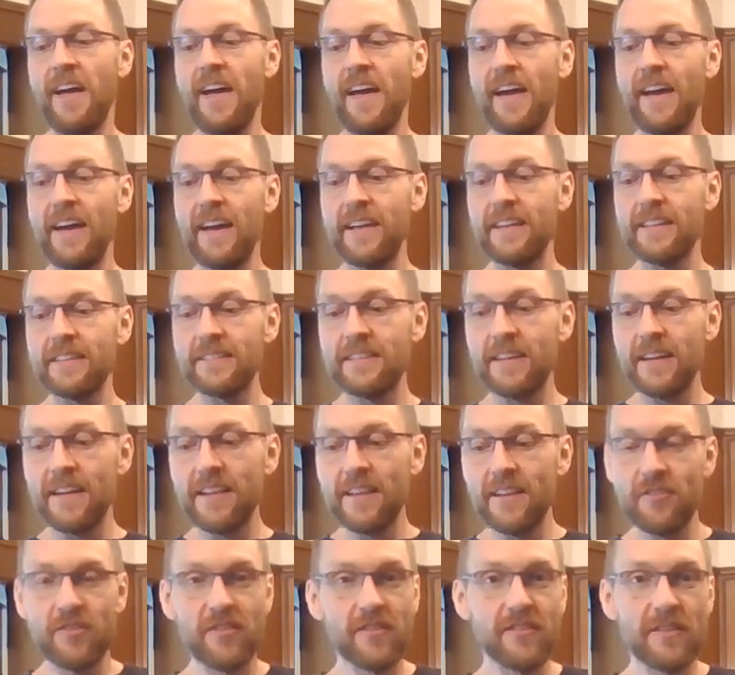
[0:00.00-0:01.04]
And
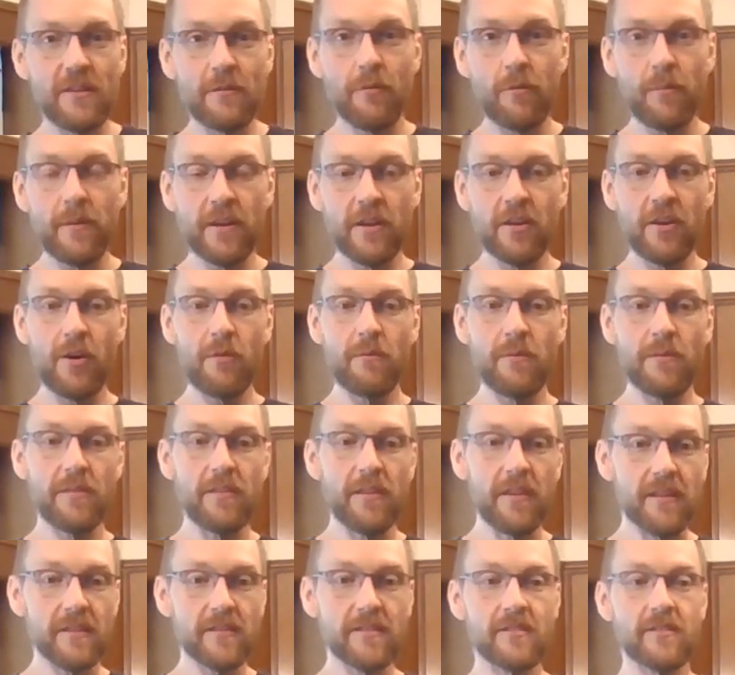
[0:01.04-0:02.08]
let's just see where we can go with
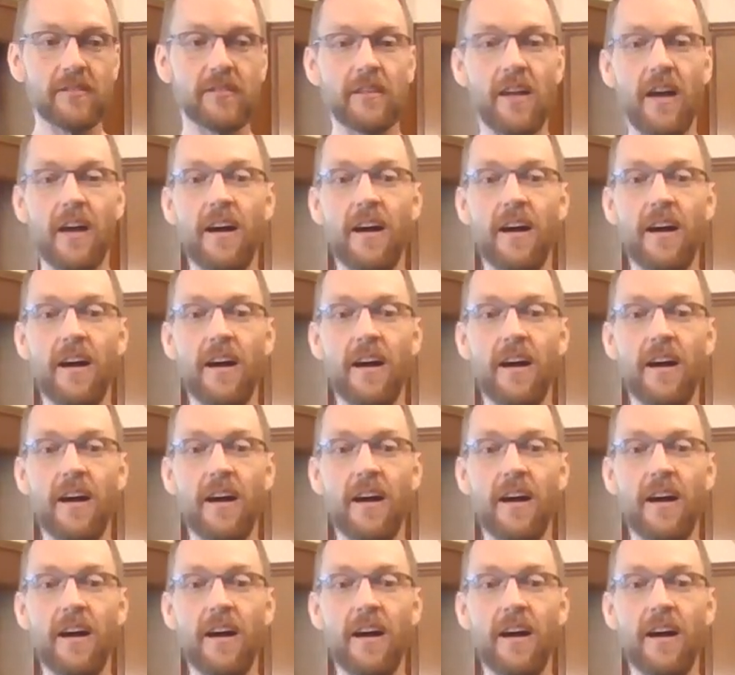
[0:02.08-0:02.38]
this.